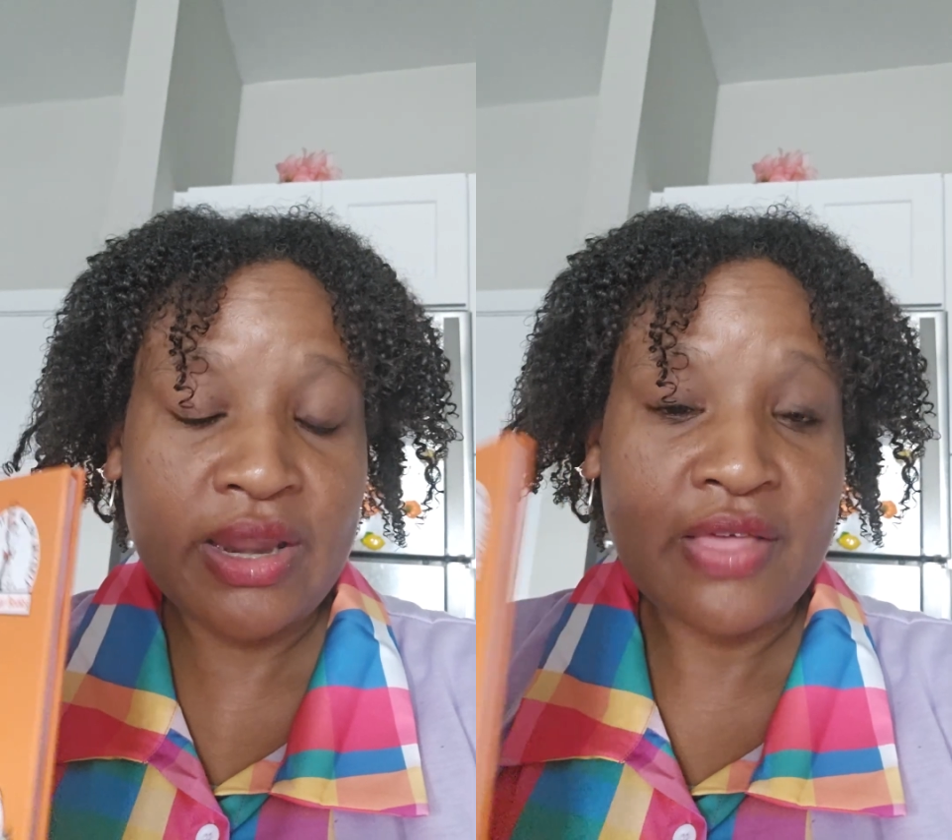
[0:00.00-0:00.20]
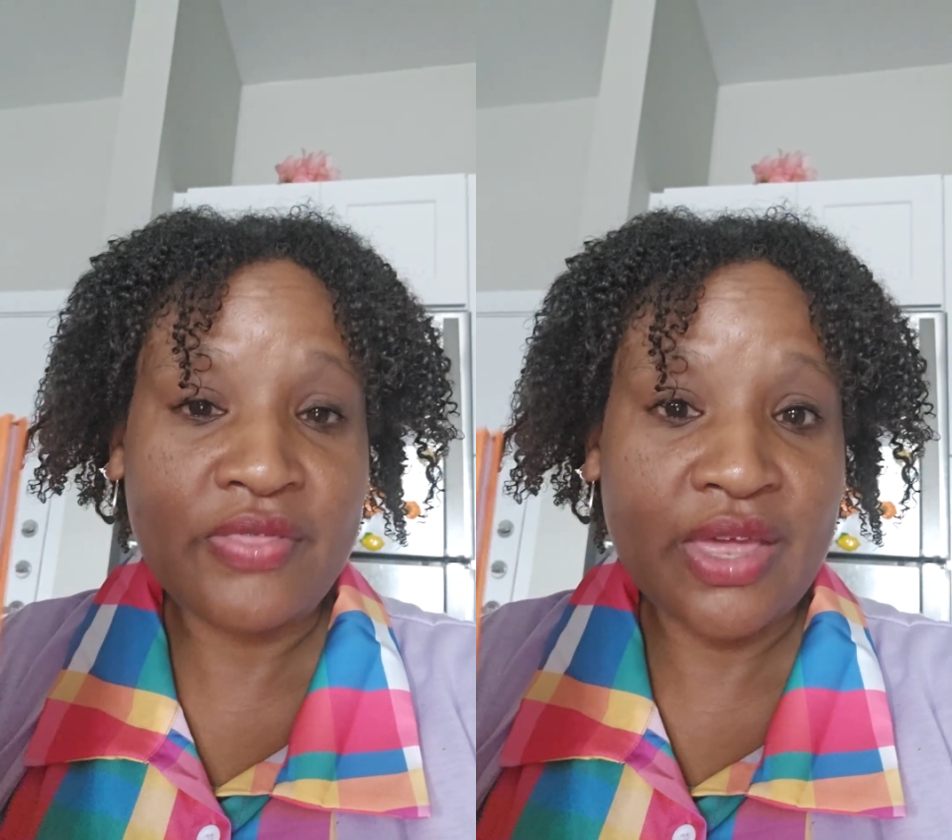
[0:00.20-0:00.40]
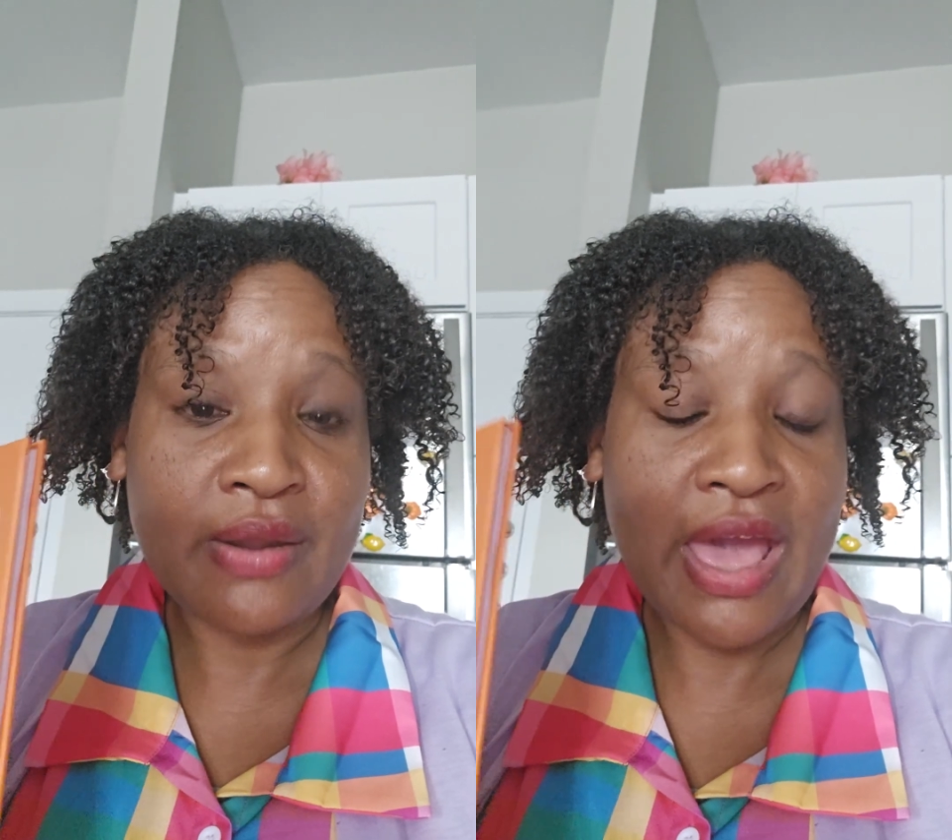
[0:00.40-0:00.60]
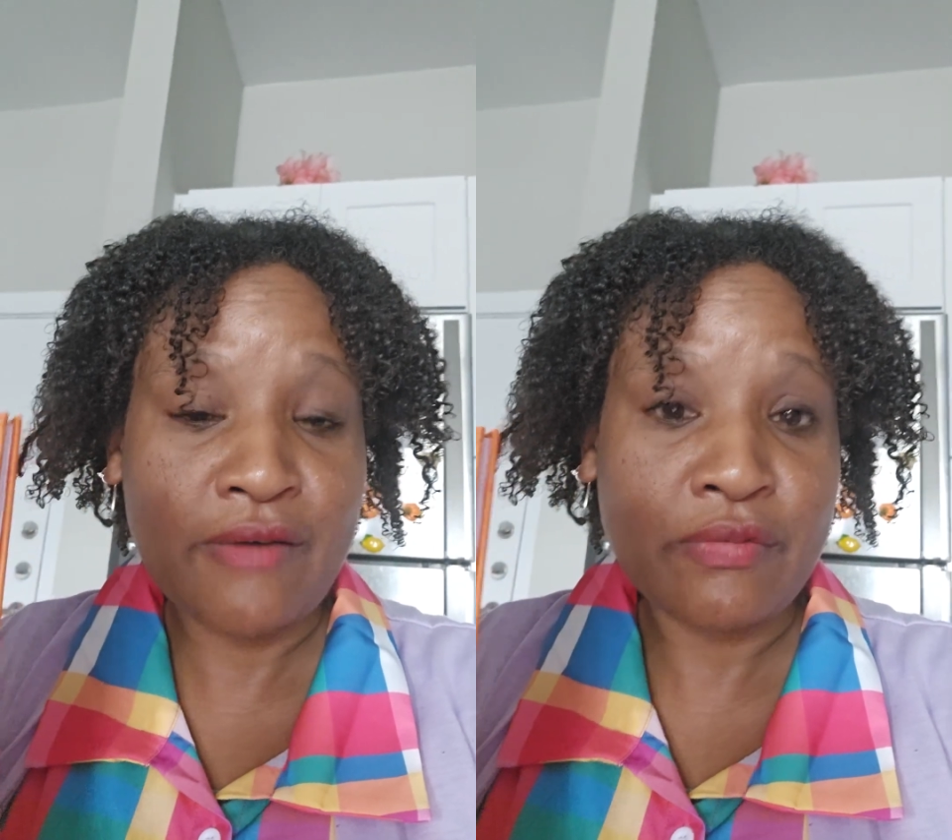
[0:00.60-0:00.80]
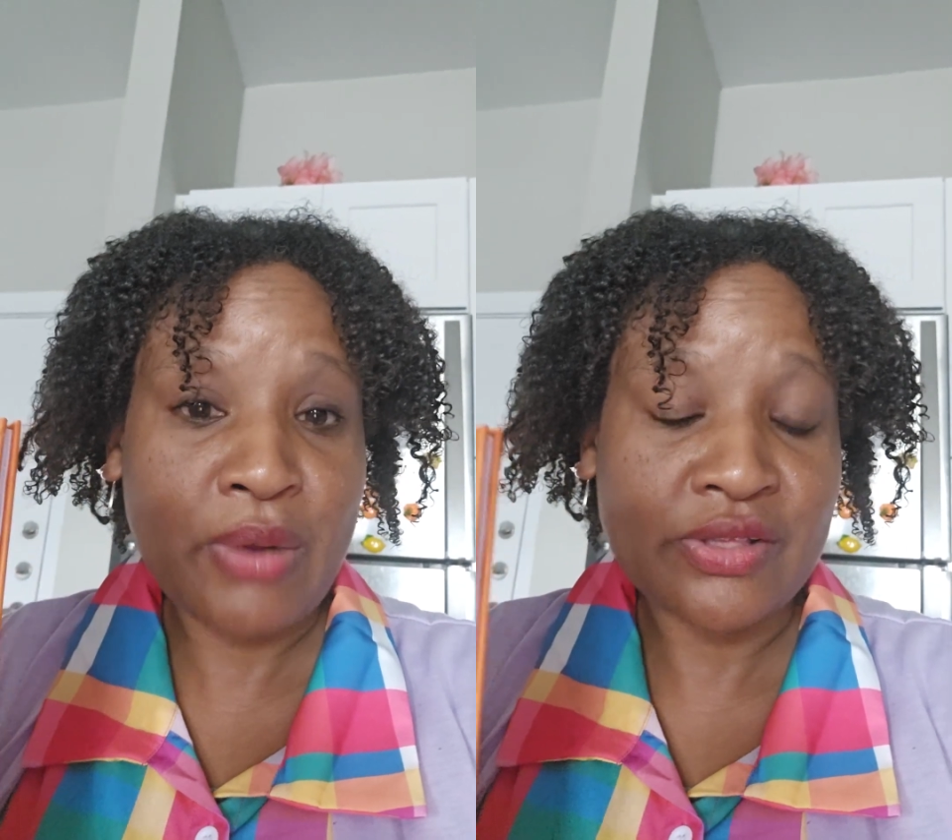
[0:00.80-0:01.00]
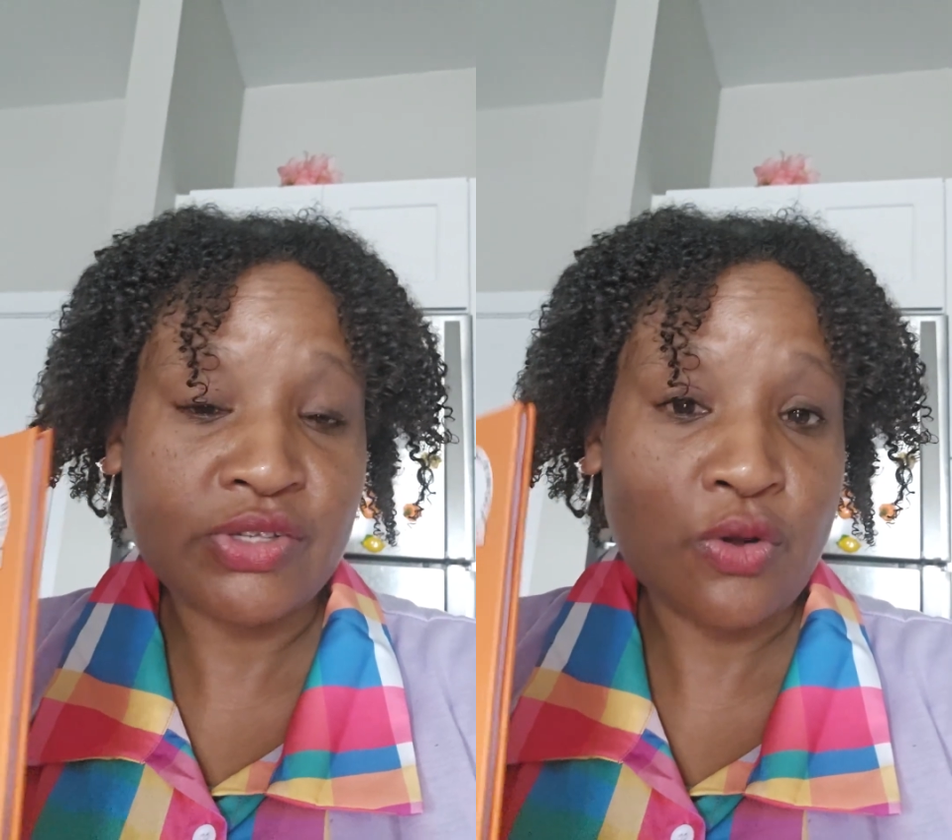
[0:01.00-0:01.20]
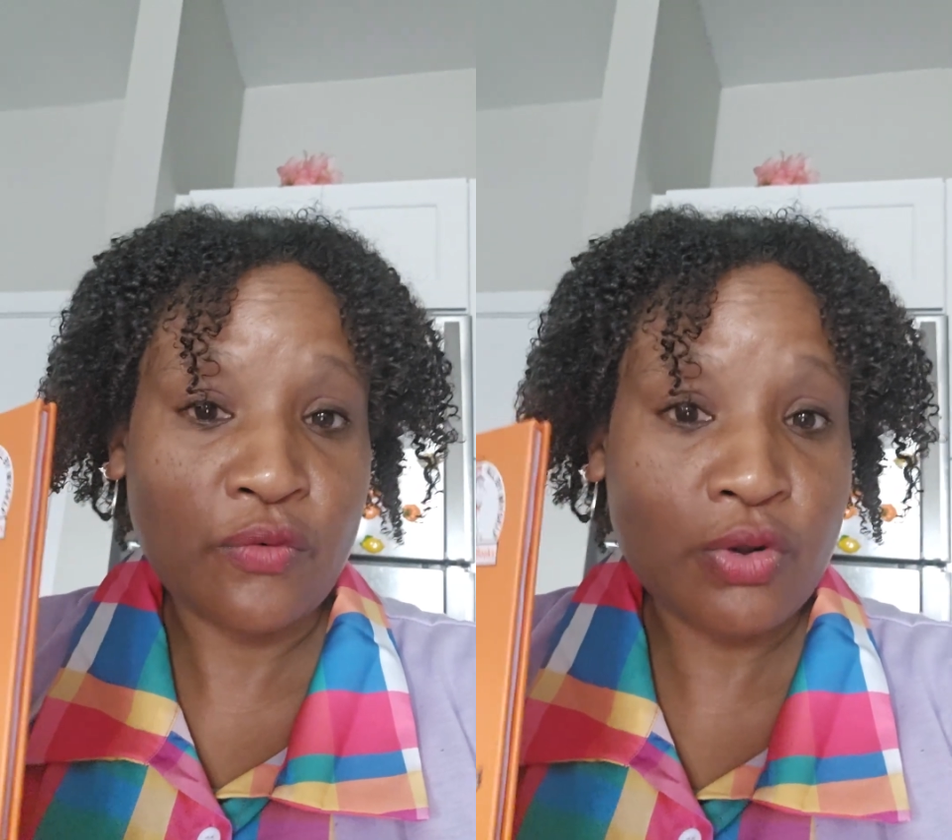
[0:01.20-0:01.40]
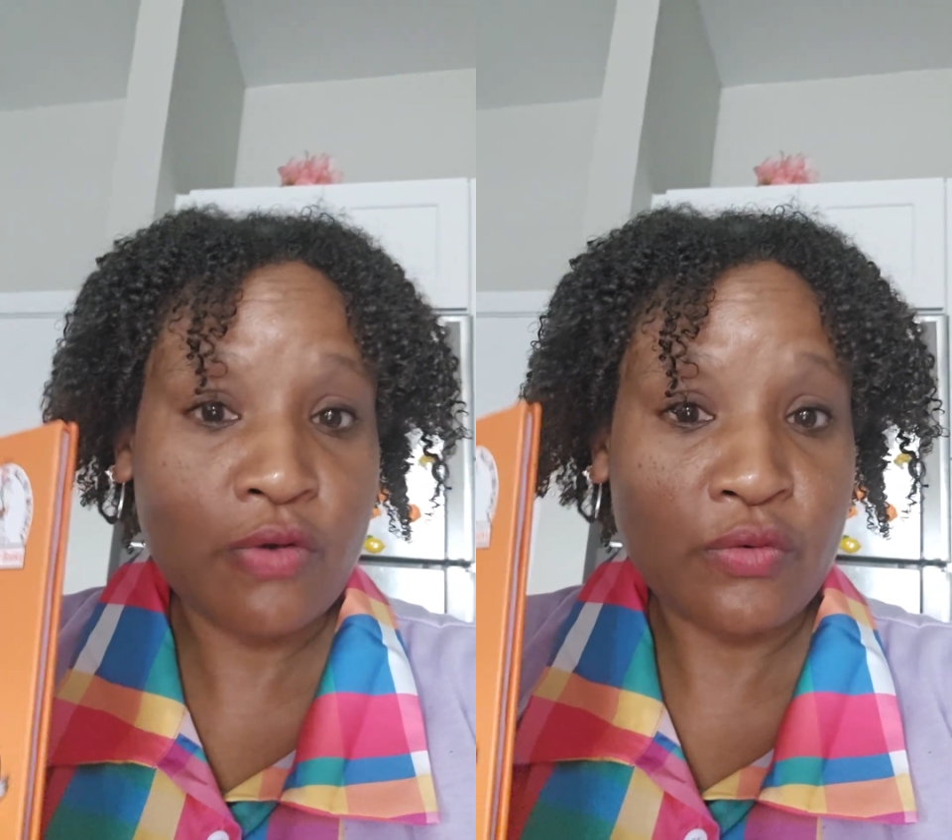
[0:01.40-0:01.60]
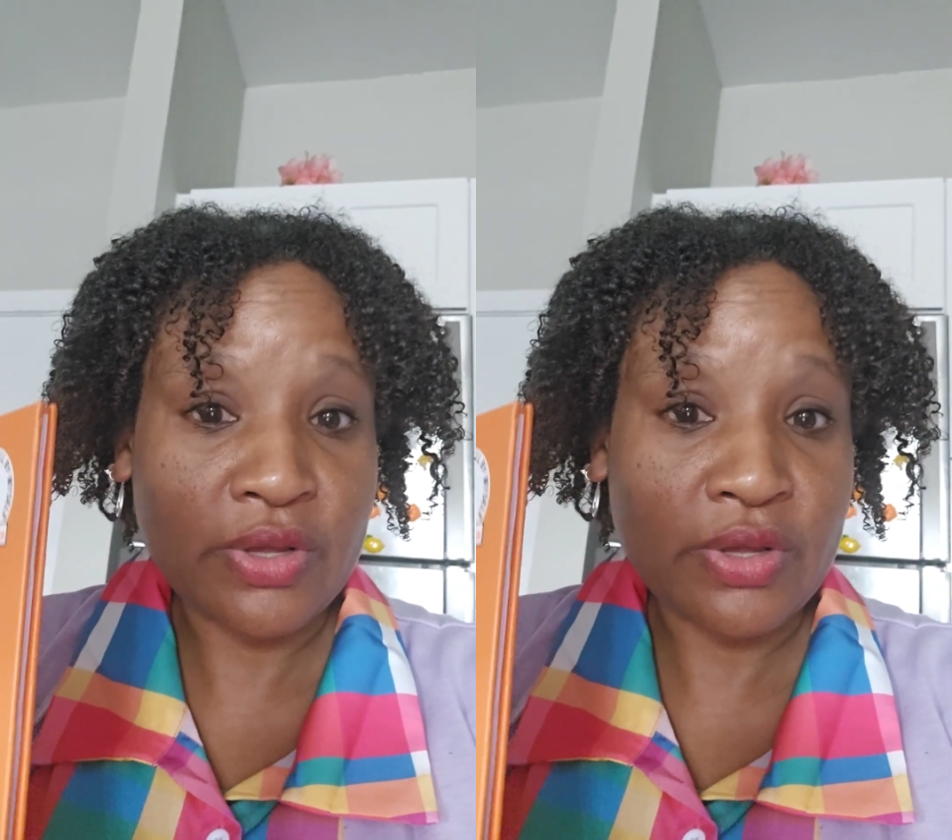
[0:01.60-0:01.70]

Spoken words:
and then have them practice over and over